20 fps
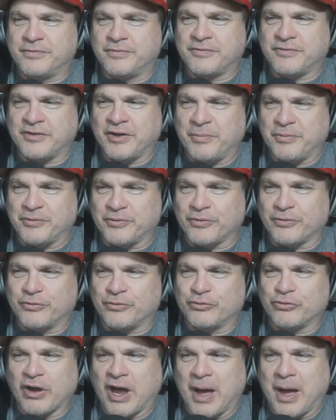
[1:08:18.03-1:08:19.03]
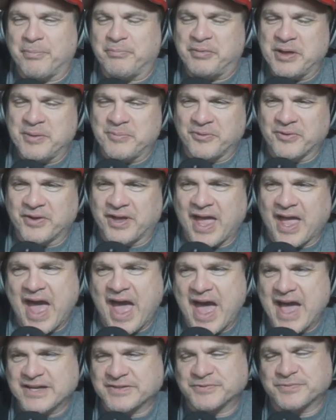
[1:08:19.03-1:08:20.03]
temperatures dropped, people
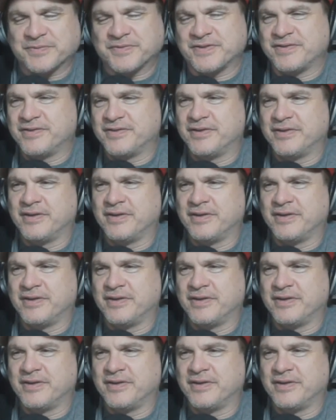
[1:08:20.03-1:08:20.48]
gasped.